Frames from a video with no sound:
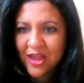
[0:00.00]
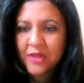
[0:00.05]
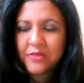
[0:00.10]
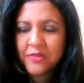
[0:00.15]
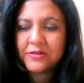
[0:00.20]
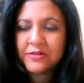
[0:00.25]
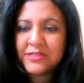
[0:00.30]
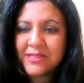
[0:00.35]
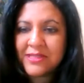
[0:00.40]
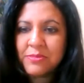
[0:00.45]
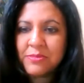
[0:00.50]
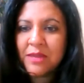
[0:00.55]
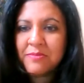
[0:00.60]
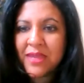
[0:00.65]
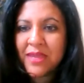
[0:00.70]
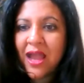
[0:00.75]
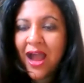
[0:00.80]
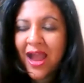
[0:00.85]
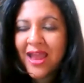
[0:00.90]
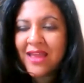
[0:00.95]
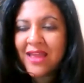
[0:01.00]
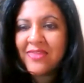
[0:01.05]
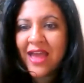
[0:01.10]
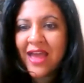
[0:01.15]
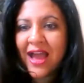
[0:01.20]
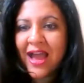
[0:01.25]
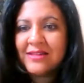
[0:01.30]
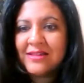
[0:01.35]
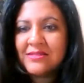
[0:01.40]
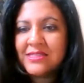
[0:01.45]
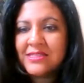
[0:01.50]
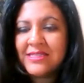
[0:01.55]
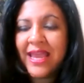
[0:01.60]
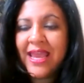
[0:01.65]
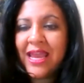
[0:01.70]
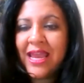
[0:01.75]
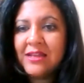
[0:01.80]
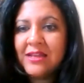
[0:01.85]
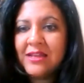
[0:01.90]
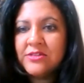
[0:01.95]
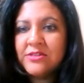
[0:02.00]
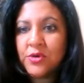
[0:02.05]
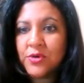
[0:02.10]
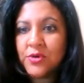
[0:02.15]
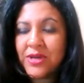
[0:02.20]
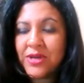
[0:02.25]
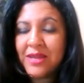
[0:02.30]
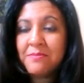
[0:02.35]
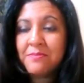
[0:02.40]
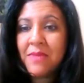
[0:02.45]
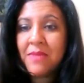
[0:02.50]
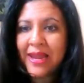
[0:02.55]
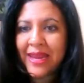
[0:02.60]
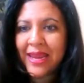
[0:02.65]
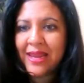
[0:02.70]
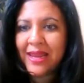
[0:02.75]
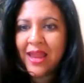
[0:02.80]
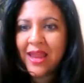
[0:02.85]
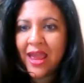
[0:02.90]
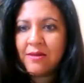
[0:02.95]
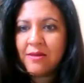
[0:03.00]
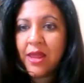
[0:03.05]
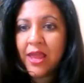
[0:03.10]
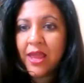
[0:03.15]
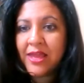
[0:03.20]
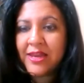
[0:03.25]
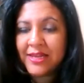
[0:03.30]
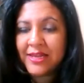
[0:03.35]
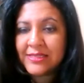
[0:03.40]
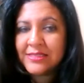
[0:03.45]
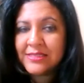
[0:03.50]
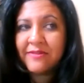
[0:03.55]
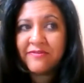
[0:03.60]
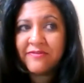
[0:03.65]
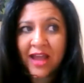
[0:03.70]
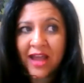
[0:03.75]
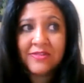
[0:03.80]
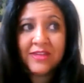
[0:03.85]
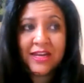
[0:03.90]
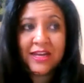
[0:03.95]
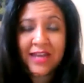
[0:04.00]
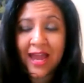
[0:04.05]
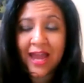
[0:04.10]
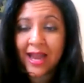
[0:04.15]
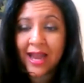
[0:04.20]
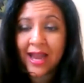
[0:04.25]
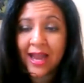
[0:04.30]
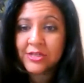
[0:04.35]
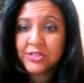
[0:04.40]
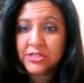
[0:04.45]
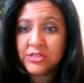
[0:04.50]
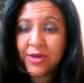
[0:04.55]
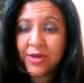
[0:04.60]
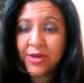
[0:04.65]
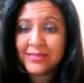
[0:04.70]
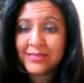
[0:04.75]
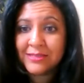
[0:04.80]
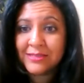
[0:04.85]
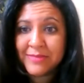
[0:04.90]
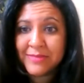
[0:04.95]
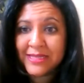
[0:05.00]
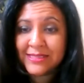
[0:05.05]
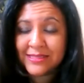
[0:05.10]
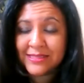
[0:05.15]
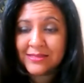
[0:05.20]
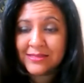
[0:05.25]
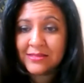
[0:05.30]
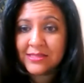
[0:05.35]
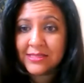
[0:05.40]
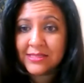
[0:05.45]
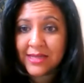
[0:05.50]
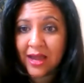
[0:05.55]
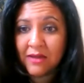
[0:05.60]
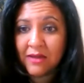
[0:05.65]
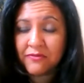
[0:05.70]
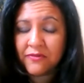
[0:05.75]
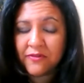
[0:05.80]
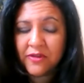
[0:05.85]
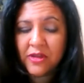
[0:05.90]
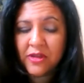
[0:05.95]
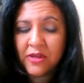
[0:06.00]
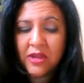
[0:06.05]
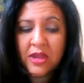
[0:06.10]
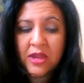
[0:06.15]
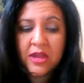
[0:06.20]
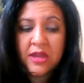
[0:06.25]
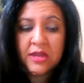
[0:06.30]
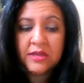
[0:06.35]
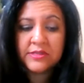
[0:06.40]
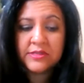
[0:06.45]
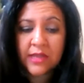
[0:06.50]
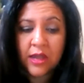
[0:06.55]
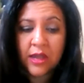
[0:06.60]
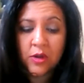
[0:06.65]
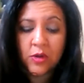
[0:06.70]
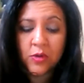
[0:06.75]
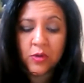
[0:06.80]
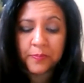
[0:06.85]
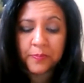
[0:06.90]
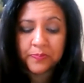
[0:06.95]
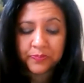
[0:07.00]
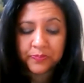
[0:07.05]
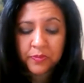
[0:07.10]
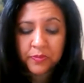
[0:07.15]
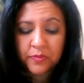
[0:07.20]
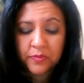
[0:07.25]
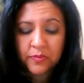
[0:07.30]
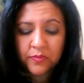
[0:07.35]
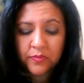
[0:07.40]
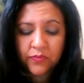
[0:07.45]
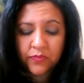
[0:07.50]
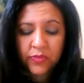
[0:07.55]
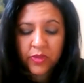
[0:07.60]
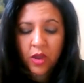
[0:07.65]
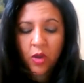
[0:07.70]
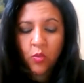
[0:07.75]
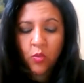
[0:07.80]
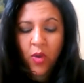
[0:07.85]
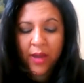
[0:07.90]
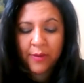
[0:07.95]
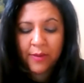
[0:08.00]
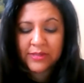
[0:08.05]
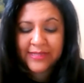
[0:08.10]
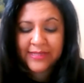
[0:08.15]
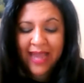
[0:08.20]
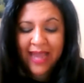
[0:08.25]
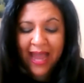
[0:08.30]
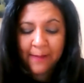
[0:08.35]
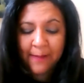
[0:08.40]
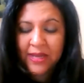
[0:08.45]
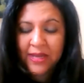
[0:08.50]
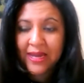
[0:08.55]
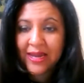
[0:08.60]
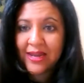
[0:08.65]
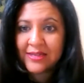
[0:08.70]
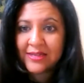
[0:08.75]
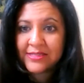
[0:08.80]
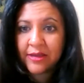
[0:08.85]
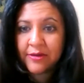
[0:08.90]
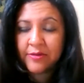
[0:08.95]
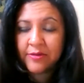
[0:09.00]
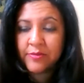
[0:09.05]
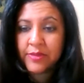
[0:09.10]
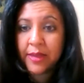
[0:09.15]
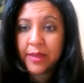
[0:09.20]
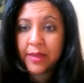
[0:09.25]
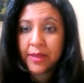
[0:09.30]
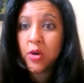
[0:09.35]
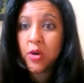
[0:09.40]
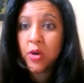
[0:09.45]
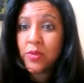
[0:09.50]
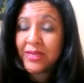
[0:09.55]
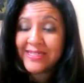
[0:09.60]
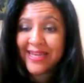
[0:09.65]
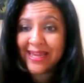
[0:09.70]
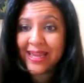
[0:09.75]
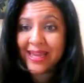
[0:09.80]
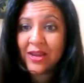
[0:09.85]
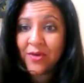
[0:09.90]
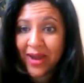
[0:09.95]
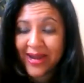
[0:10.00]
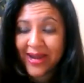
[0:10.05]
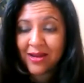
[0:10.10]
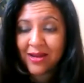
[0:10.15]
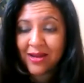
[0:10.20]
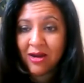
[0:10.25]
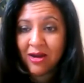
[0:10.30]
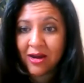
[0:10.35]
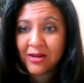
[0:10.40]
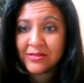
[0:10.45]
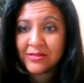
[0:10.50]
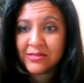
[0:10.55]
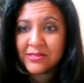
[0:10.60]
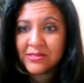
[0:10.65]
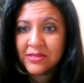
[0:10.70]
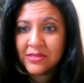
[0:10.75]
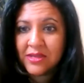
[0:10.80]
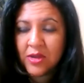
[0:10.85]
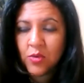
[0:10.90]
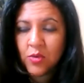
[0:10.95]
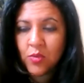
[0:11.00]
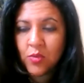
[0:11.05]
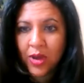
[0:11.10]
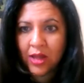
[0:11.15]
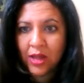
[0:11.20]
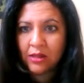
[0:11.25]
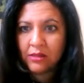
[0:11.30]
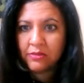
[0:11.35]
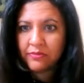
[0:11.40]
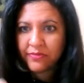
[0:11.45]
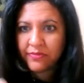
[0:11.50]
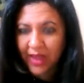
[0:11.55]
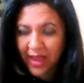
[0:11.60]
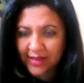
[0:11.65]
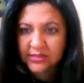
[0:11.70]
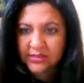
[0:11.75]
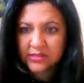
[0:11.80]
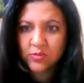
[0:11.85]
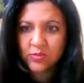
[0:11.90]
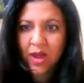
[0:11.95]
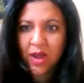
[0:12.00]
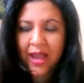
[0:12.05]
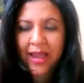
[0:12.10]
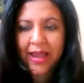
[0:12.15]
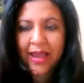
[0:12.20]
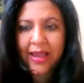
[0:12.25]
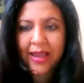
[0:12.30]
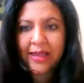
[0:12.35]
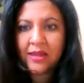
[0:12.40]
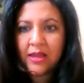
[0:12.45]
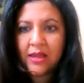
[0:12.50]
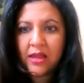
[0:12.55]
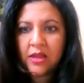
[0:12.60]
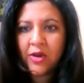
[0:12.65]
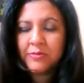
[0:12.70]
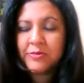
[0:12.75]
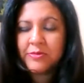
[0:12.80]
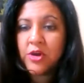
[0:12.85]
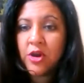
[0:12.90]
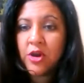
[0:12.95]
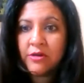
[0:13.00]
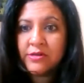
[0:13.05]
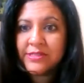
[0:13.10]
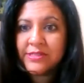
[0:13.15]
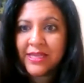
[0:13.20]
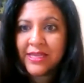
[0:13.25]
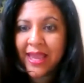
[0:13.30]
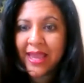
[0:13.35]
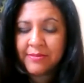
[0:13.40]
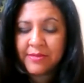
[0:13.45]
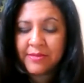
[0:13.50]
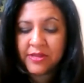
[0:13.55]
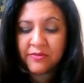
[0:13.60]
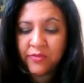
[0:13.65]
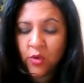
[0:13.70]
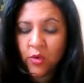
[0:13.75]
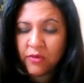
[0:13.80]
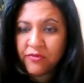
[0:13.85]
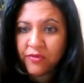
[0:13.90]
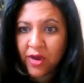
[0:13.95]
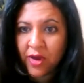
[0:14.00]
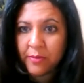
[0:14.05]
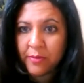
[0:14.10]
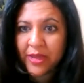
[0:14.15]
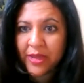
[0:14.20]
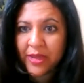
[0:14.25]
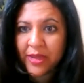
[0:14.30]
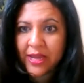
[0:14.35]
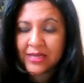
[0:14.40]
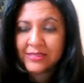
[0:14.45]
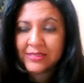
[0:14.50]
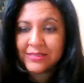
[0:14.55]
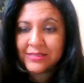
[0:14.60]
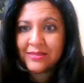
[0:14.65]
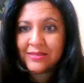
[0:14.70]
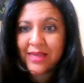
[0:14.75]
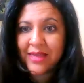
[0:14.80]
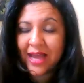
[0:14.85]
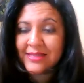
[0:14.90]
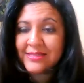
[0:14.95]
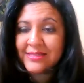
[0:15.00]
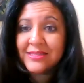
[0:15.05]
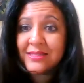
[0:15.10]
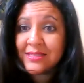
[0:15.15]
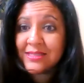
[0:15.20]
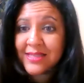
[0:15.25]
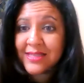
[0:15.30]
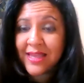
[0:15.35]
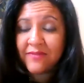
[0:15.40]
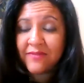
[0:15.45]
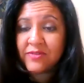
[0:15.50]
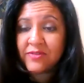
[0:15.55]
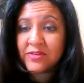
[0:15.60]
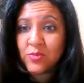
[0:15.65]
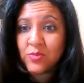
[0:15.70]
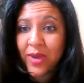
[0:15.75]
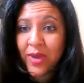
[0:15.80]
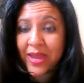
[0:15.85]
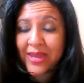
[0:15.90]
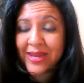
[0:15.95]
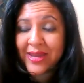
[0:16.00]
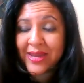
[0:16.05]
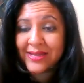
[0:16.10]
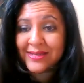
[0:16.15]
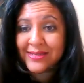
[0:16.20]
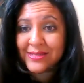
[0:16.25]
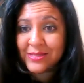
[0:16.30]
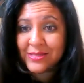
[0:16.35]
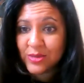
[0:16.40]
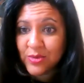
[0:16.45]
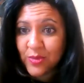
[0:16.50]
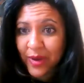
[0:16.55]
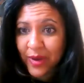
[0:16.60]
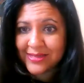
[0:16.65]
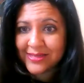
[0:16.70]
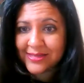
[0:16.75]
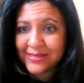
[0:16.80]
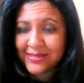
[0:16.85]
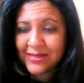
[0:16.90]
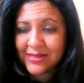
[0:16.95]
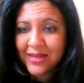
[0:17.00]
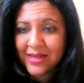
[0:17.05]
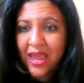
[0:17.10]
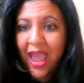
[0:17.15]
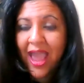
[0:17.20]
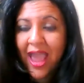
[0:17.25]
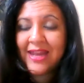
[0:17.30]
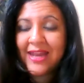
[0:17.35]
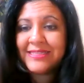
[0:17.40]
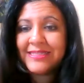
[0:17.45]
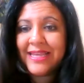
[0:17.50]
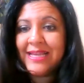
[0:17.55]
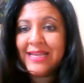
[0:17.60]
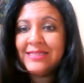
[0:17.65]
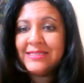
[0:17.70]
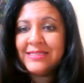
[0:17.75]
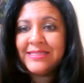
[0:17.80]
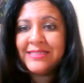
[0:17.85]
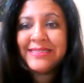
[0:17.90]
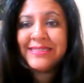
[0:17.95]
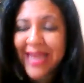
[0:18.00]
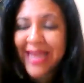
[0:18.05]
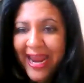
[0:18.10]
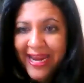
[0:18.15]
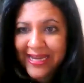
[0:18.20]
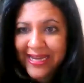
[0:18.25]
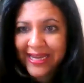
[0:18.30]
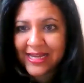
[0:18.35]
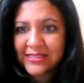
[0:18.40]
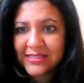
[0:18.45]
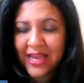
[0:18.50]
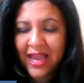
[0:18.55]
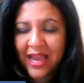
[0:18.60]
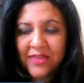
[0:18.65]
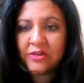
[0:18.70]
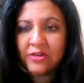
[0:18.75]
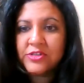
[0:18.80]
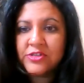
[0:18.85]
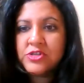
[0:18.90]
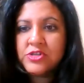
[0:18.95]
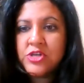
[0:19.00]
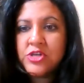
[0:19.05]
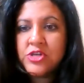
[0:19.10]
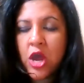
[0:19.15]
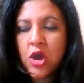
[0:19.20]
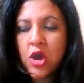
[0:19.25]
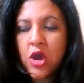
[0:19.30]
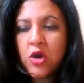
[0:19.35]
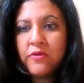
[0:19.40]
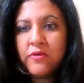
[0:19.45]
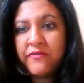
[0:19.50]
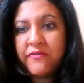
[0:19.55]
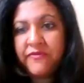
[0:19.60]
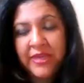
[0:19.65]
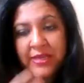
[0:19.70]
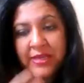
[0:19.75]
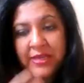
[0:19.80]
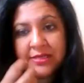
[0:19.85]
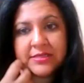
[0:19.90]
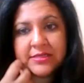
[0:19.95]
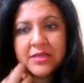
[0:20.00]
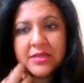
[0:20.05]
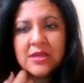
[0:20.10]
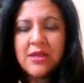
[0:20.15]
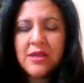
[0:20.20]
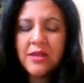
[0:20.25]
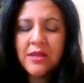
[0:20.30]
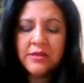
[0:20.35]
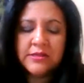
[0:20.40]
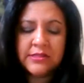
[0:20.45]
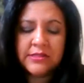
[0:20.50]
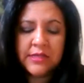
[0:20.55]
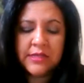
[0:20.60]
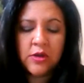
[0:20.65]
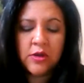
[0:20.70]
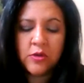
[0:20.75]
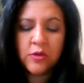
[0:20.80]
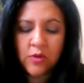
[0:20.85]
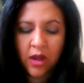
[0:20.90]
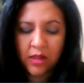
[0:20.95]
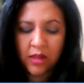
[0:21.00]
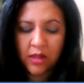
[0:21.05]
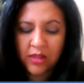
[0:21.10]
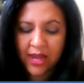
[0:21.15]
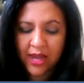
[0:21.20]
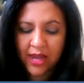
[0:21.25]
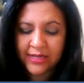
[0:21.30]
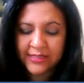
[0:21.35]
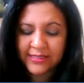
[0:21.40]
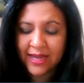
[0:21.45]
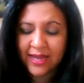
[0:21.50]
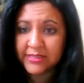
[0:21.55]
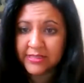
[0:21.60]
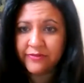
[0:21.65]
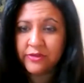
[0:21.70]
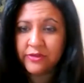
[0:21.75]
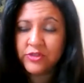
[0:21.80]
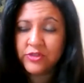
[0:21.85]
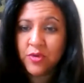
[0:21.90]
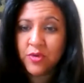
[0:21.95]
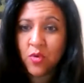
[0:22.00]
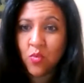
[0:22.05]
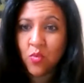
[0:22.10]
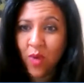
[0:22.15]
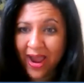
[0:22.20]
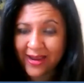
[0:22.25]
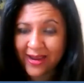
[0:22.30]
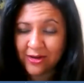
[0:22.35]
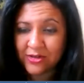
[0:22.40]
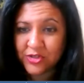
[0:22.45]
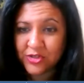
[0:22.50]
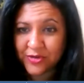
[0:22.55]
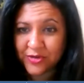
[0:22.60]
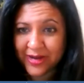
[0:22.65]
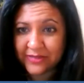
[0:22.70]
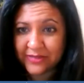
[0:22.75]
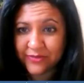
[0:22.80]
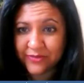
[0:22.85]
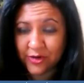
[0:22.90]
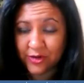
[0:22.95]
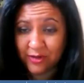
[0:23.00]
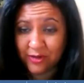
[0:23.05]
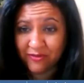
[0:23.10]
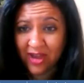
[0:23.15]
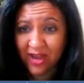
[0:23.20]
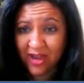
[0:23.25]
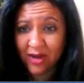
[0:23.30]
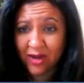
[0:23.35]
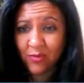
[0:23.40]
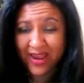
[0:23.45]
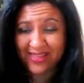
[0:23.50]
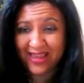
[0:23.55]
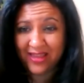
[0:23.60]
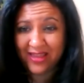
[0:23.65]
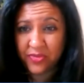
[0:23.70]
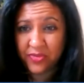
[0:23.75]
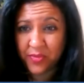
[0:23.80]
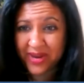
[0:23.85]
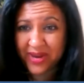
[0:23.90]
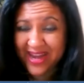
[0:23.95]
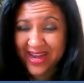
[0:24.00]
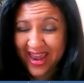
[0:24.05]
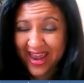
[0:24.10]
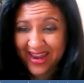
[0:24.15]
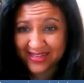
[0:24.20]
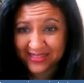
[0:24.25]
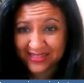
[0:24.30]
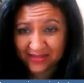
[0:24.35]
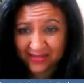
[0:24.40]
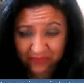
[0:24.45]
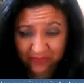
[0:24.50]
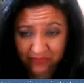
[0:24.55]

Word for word: there's something behind that saying dirty money and it is the fact that it actually transmits stuff. So, what was happening is they were, they only taking credit cards. Well, that's why cryptocurrency came to the forefront because that's the safest way to do it. And it's instantaneous and there's no fees. So, a lot of times, if you do a wire transfer, you've got to wait like three days